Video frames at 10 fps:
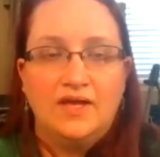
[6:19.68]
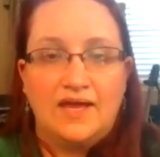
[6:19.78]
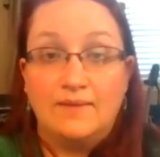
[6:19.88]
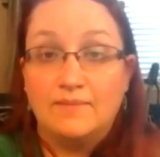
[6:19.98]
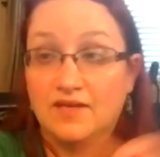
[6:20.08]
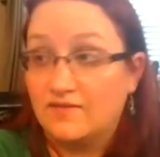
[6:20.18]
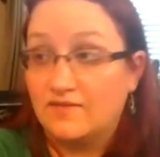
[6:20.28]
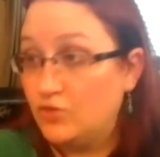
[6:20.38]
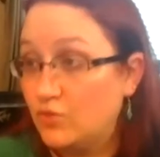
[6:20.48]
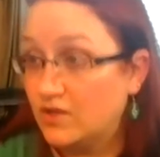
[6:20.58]
and I'm going to give
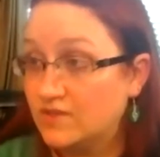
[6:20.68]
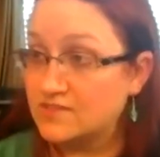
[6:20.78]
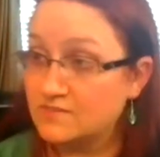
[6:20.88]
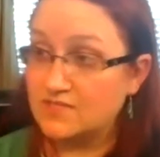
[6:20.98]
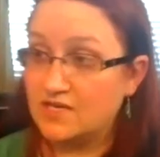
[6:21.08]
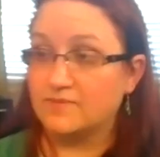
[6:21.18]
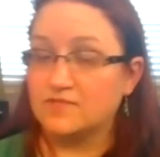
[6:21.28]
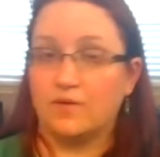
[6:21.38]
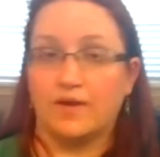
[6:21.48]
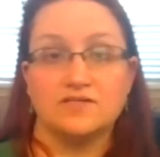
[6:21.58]
you all some tips.
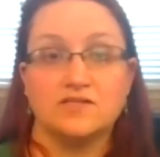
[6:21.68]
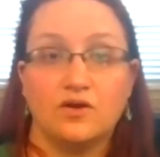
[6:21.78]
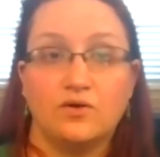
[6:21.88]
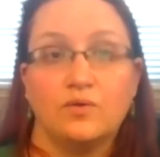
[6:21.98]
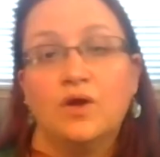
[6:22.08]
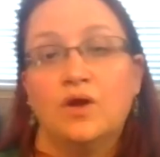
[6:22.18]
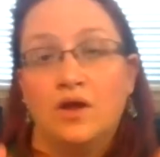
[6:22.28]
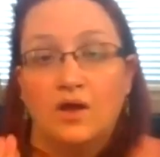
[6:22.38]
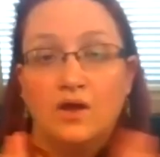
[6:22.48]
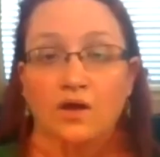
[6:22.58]
Okay, so
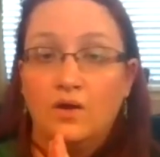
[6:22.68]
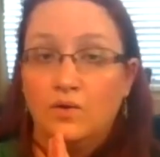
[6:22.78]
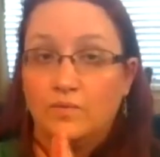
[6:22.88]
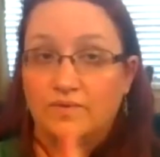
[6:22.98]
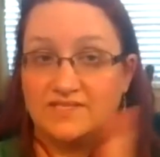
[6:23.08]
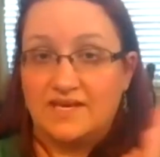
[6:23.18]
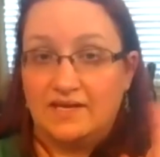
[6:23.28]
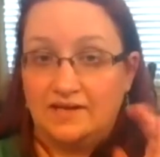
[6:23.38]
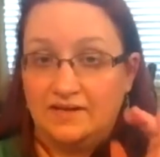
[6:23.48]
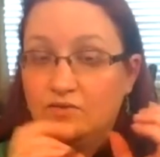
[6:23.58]
we
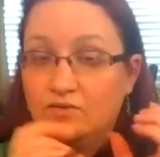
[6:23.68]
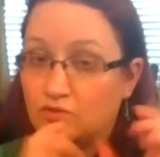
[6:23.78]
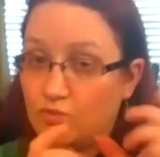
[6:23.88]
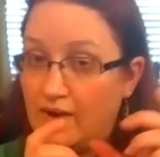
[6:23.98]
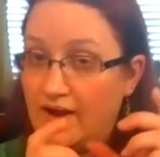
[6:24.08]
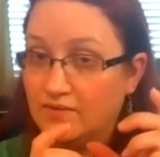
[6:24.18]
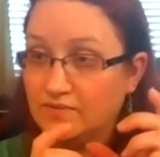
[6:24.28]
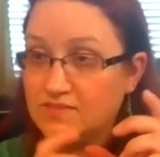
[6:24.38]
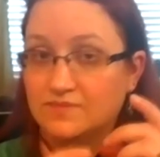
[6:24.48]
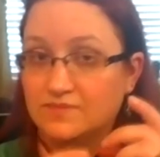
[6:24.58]
said the
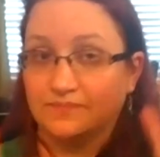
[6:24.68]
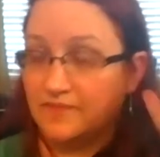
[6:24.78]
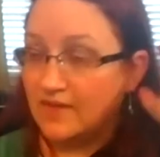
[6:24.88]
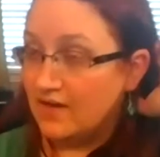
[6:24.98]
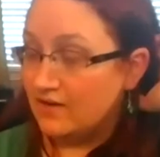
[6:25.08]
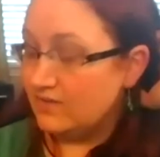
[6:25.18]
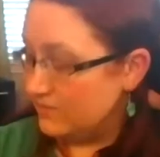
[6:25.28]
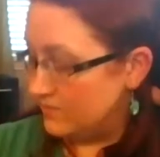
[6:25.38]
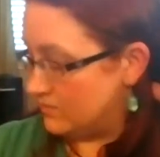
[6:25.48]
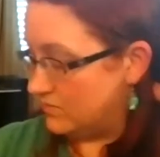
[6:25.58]
rounds. Now,
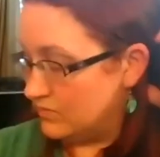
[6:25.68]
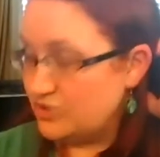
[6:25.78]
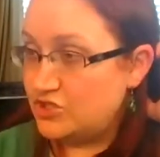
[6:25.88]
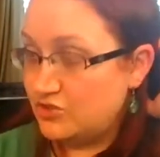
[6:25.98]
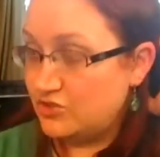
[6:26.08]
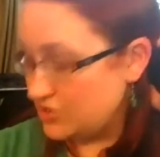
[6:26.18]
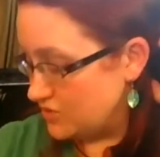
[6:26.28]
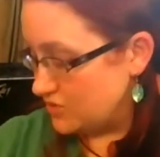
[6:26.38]
what you do is you